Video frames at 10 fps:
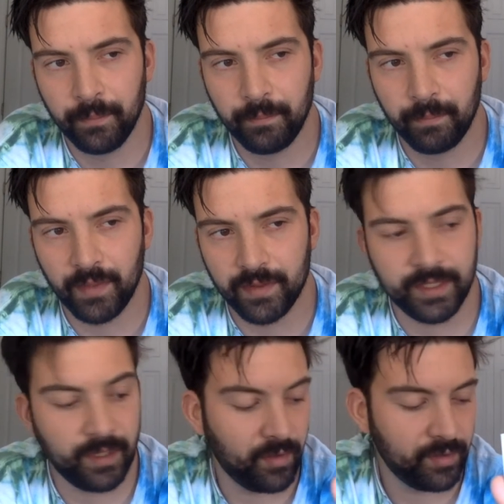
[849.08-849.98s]
But this
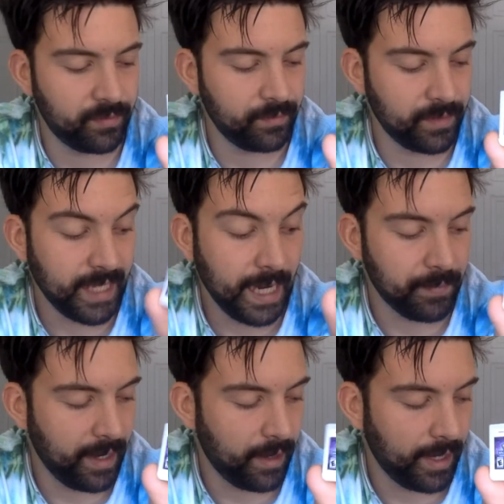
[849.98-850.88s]
is another game
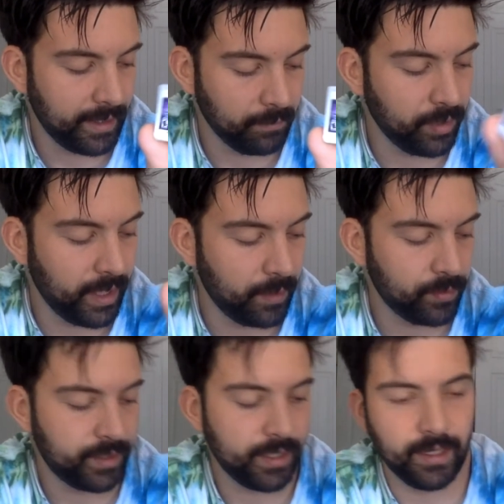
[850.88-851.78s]
that I can play
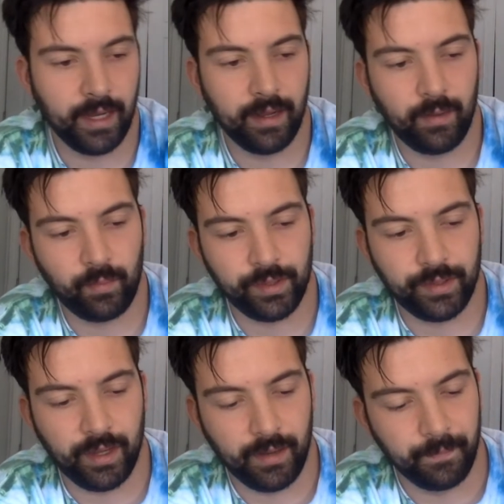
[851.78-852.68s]
with
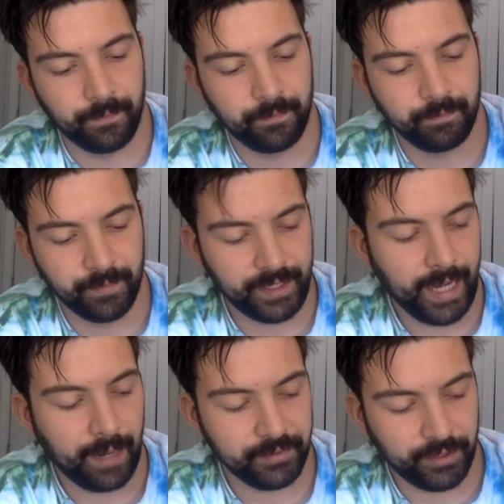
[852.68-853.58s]
the
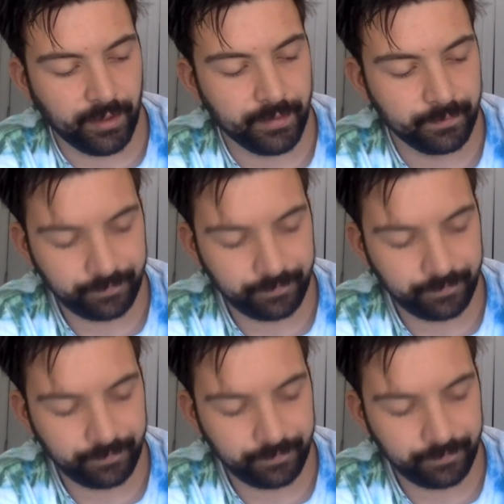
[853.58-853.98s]
capture card